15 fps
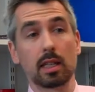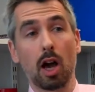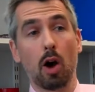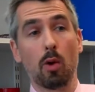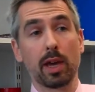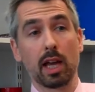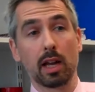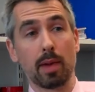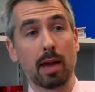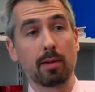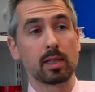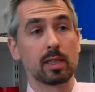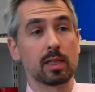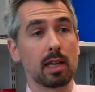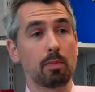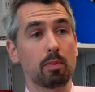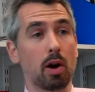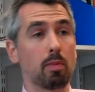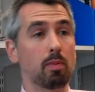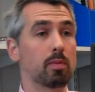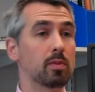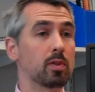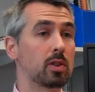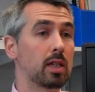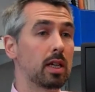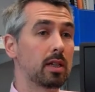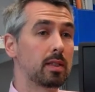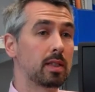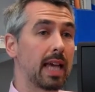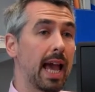Are we going to be able to see problems
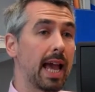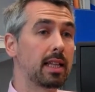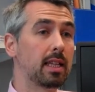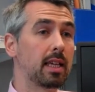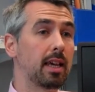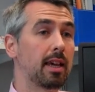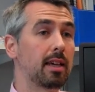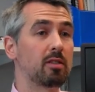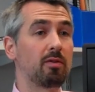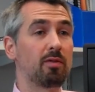10 years,